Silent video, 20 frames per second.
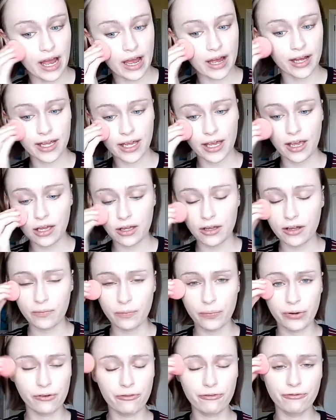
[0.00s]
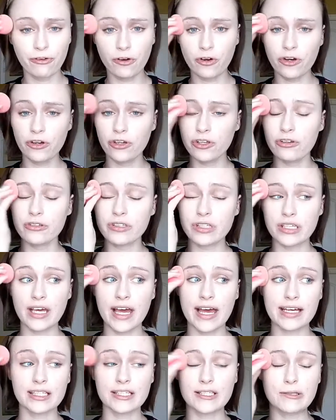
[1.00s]
I prefer using
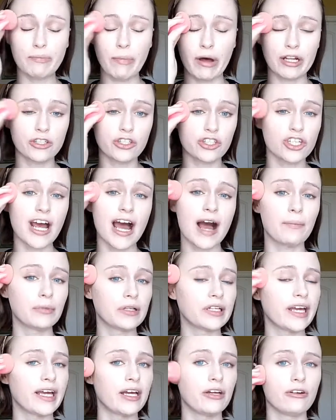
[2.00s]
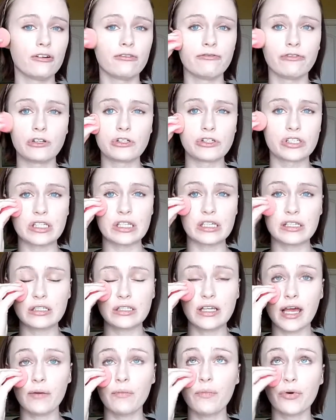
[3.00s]
a sponge applicator versus
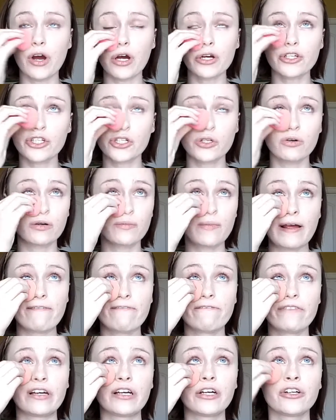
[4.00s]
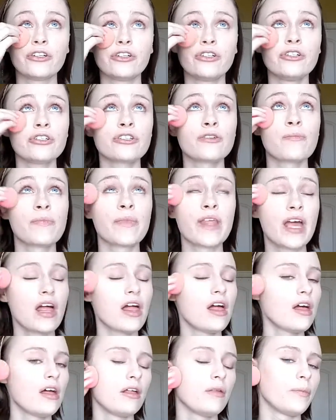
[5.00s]
a brush or my fingers
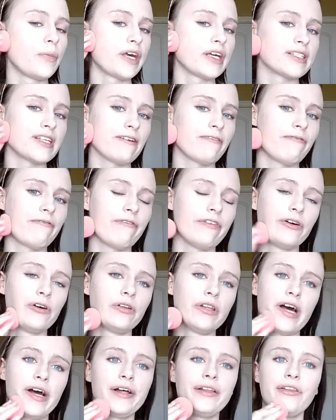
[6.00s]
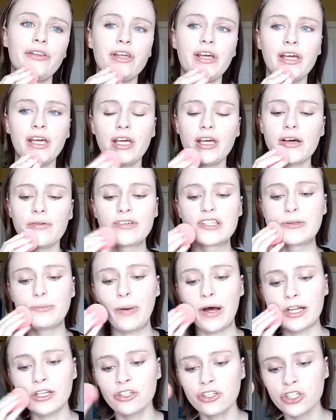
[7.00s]
because I feel that the
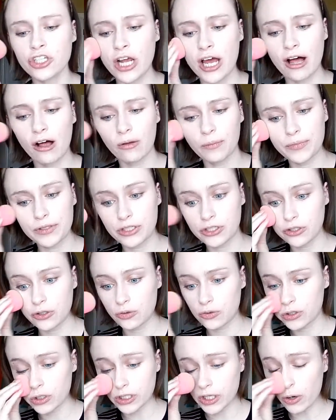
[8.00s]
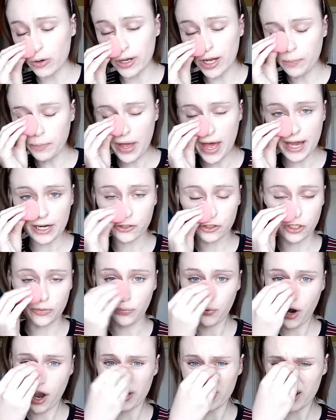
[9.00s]
sponge helps to soak up extra
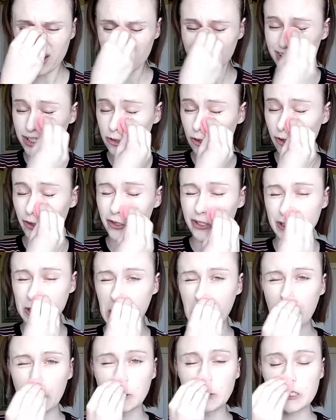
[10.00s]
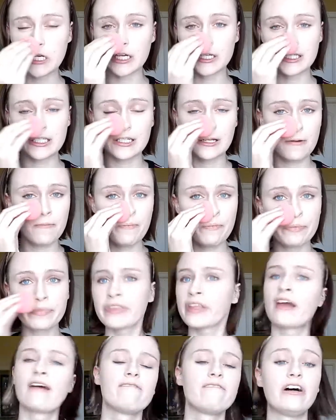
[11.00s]
product so there's not just
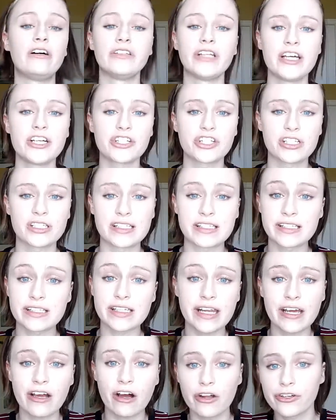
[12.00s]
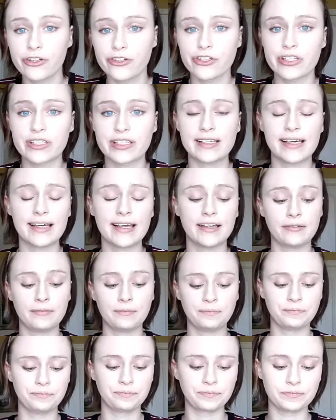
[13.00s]
foundation sitting on your skin